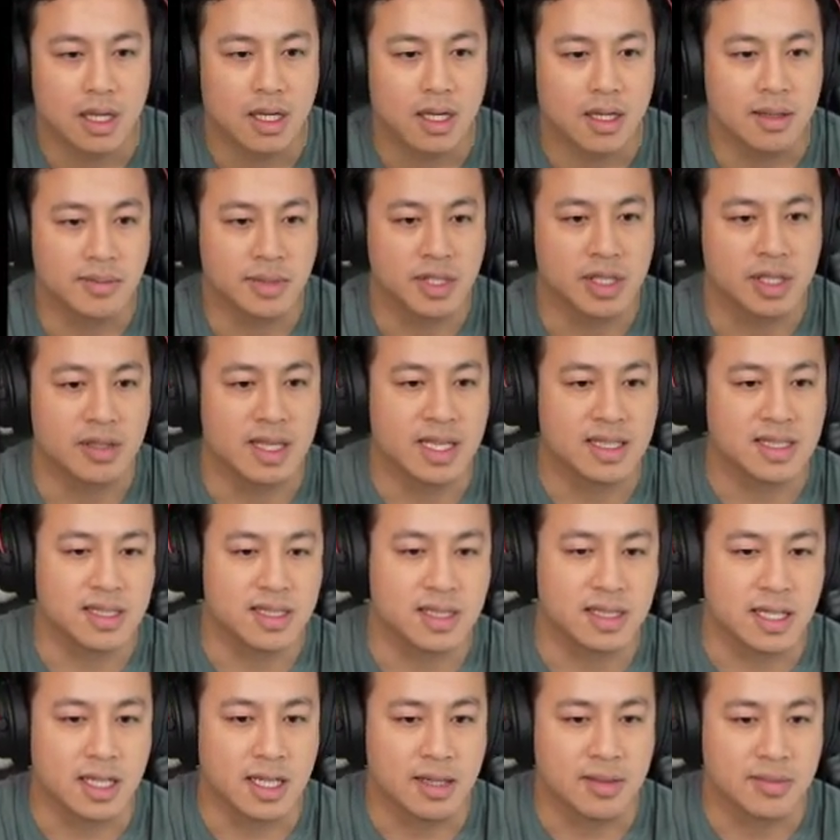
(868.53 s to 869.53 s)
So that's just
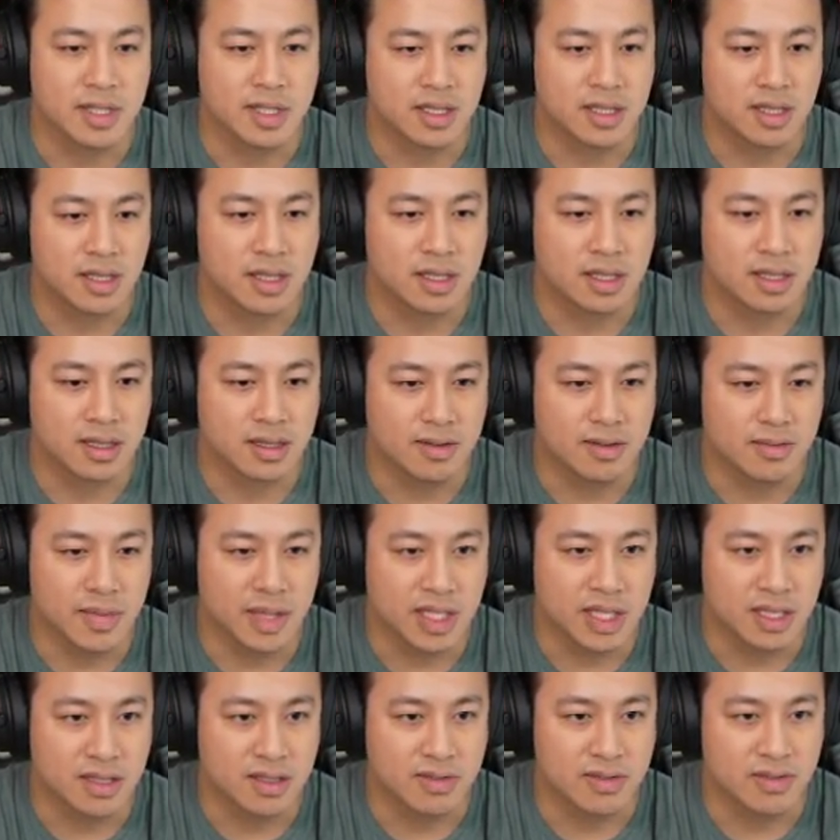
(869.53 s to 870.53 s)
it. I'm just going to
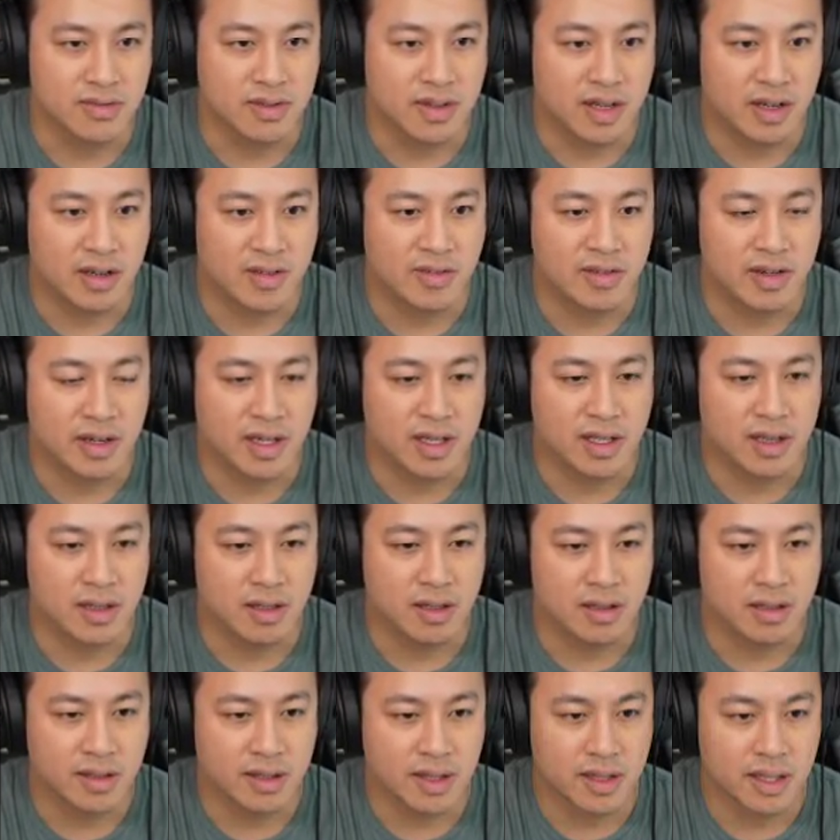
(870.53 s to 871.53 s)
make this very, very
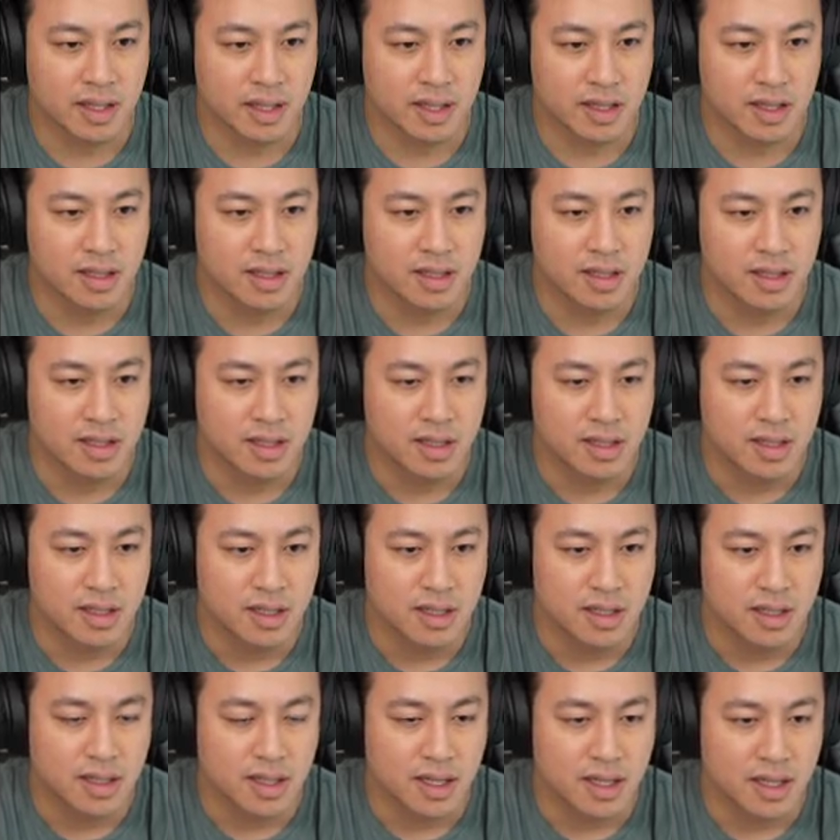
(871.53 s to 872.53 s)
long thing,
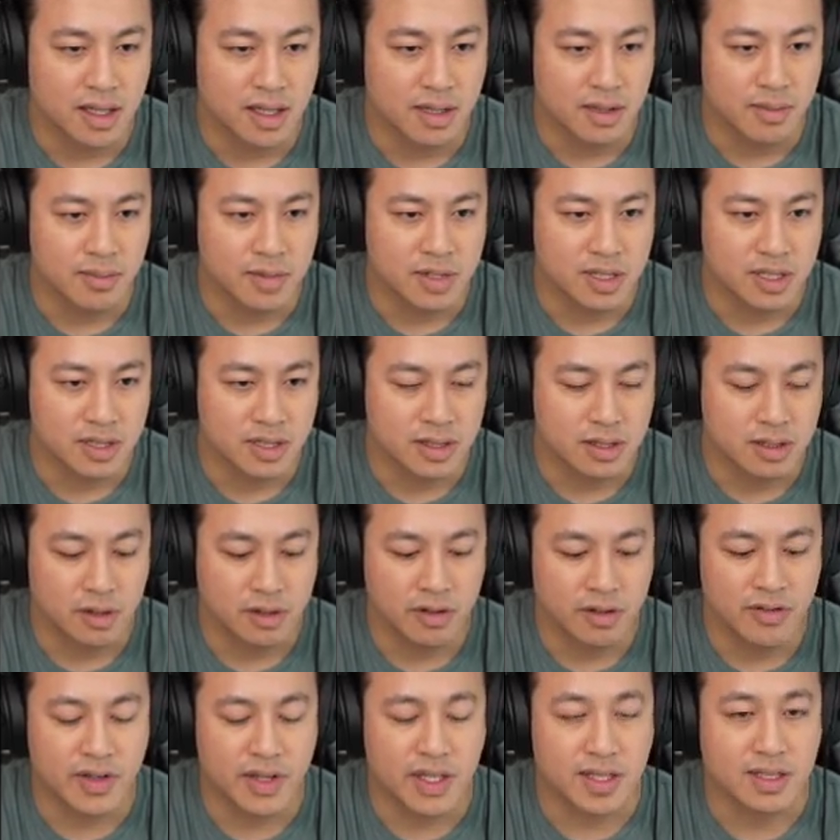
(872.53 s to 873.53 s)
which is
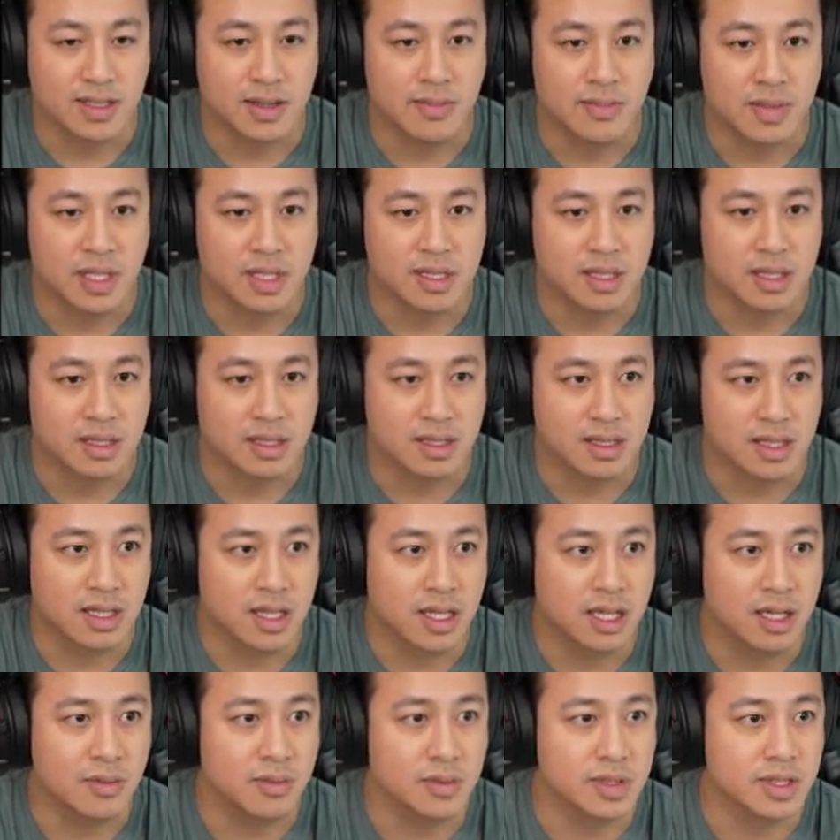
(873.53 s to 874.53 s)
totally fine because that means it's going to
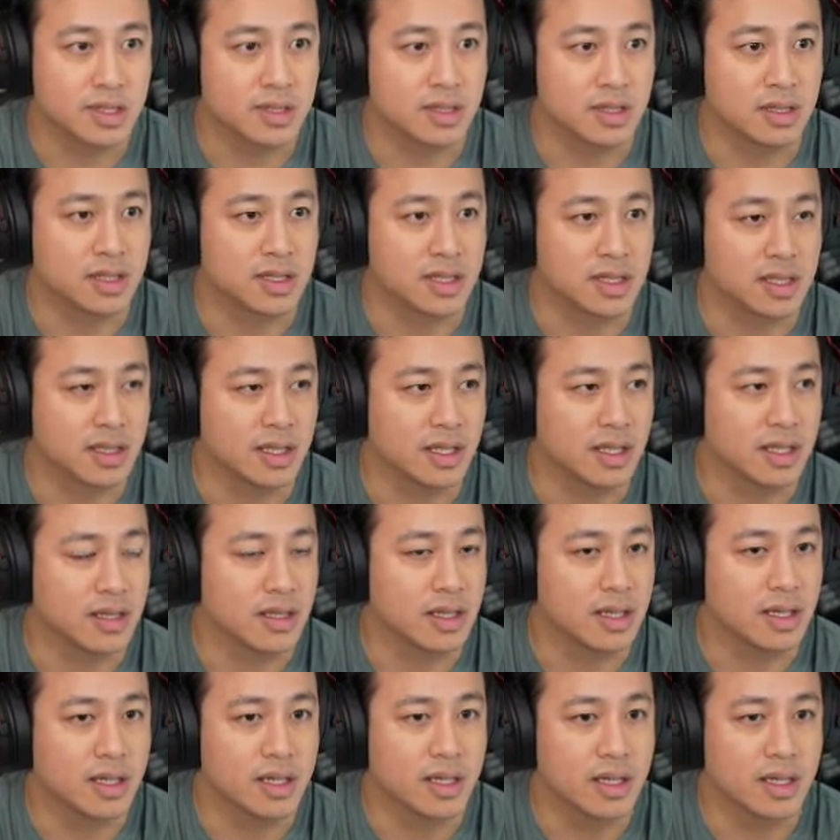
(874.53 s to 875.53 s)
help with searching later
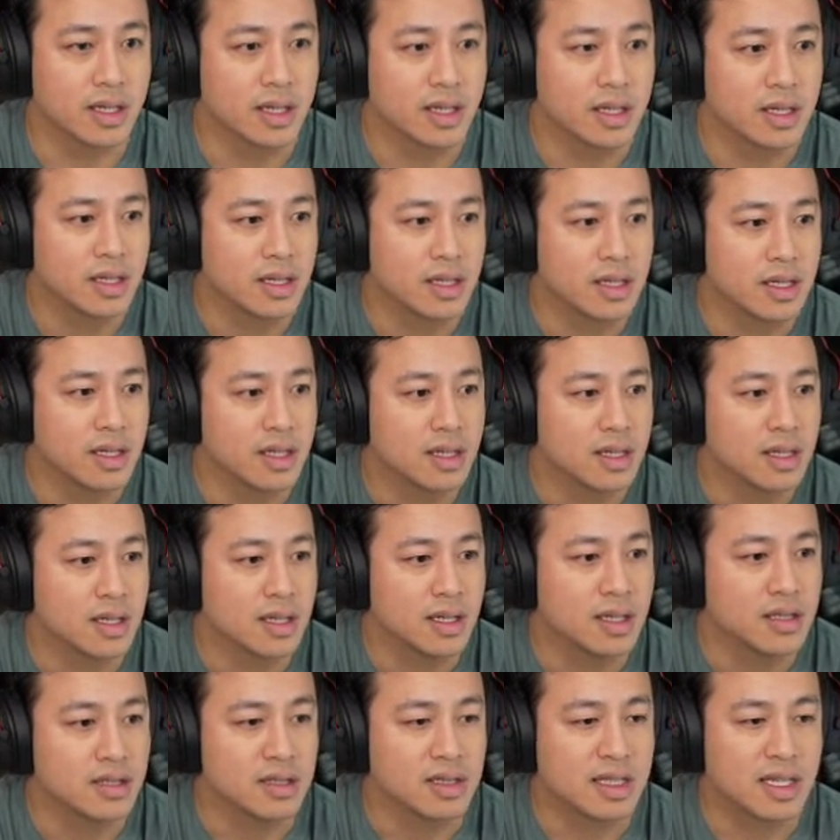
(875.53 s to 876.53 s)
on.
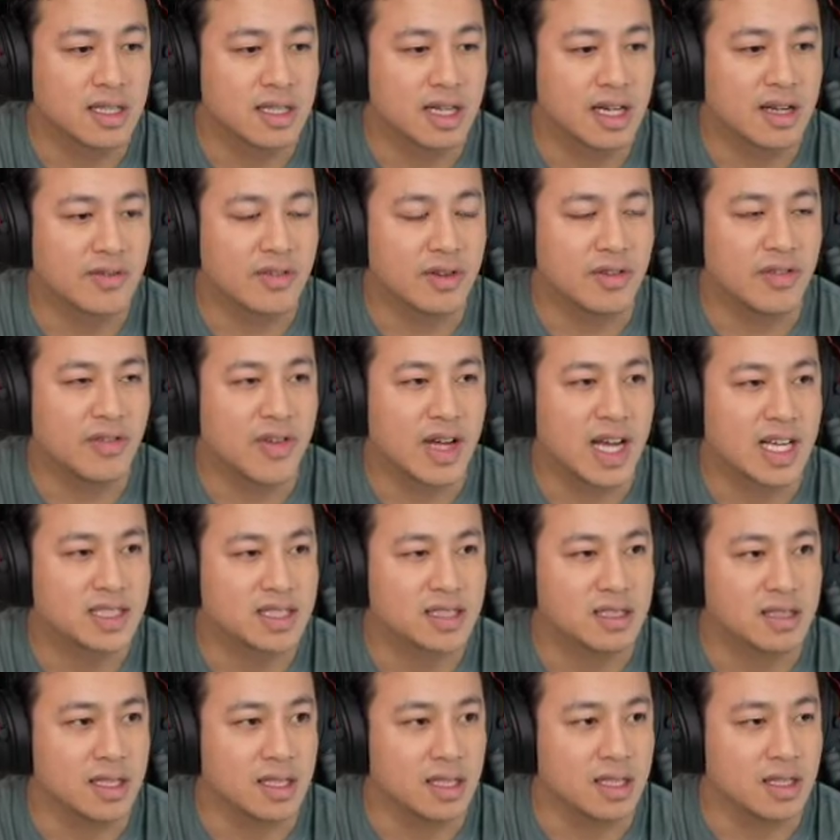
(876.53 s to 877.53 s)
So now that I've
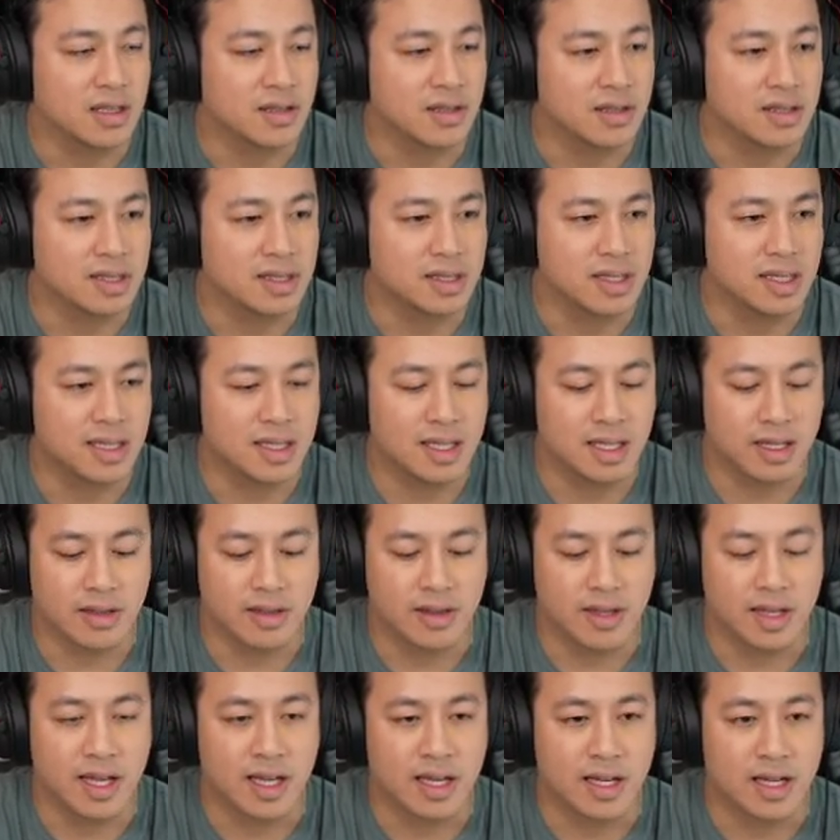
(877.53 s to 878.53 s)
refactored it, you'll see now
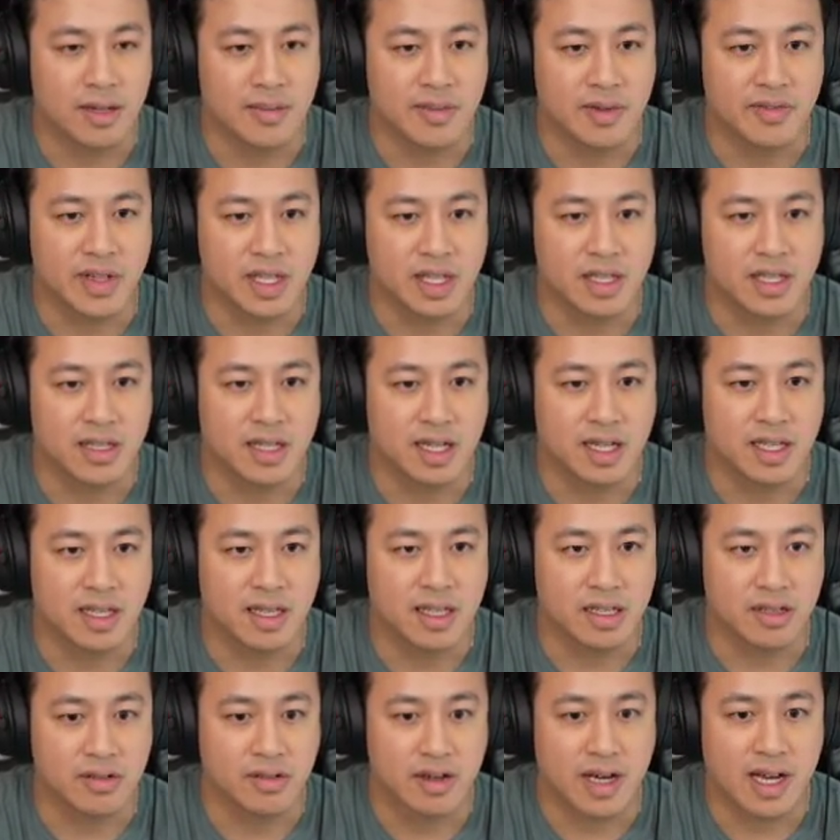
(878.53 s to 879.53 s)
that if I look at the
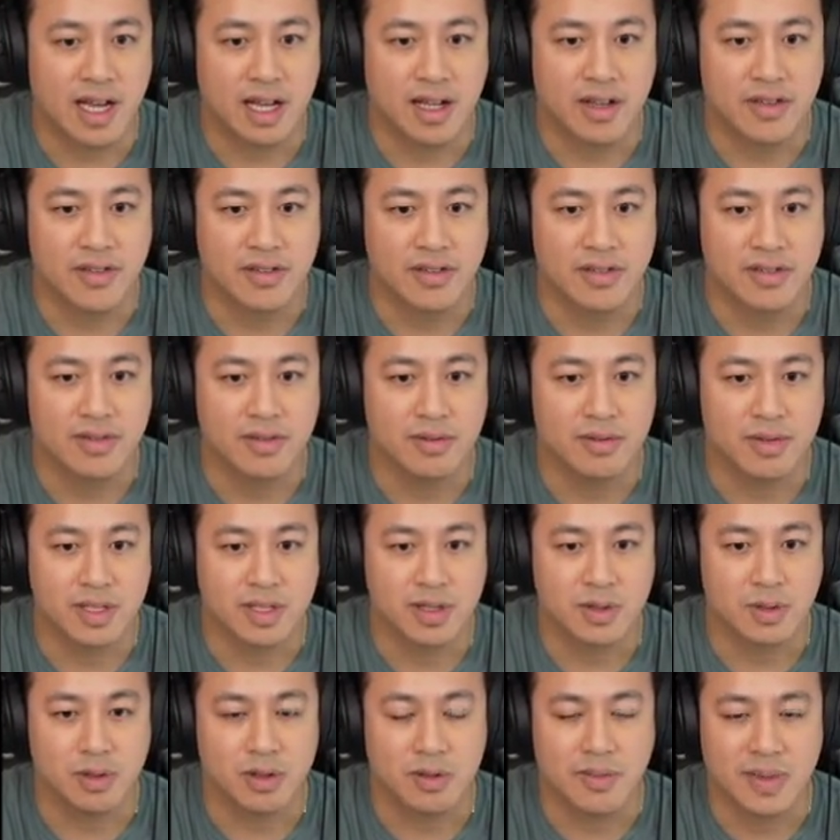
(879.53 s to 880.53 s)
graph, what's
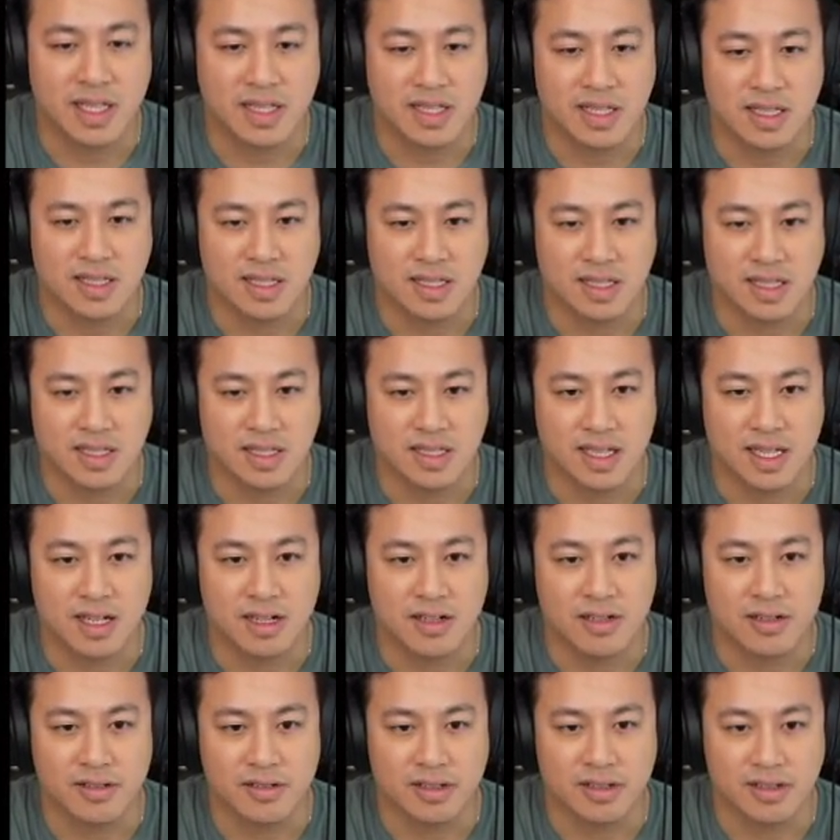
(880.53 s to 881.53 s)
cool about this is
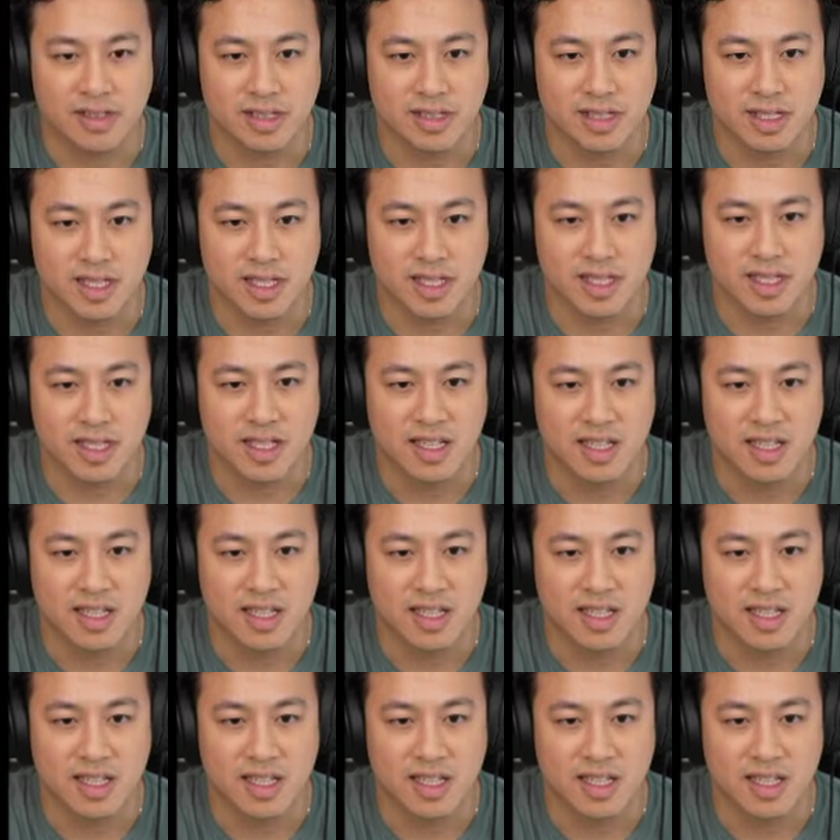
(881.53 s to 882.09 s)
now you'll see